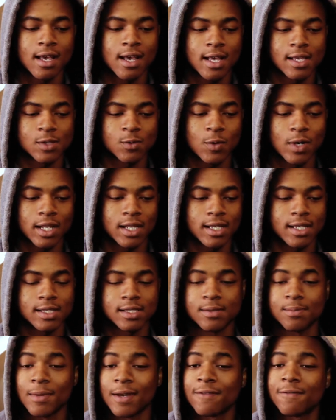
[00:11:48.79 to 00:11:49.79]
as well
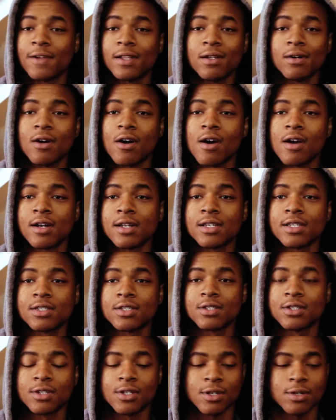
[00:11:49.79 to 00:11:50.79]
as my fellow
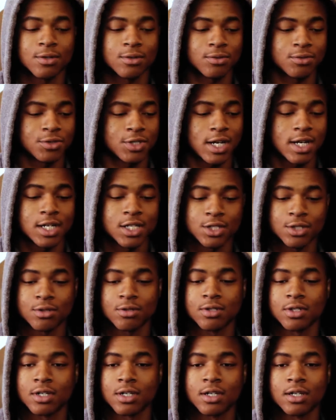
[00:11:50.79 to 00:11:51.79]
artists, you know, Johnny
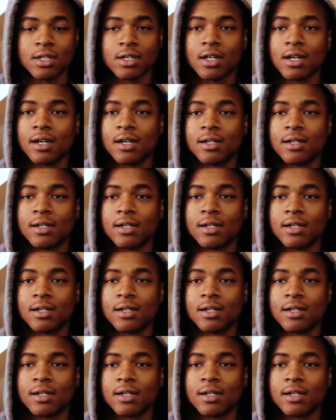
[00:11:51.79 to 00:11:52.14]
Jr.,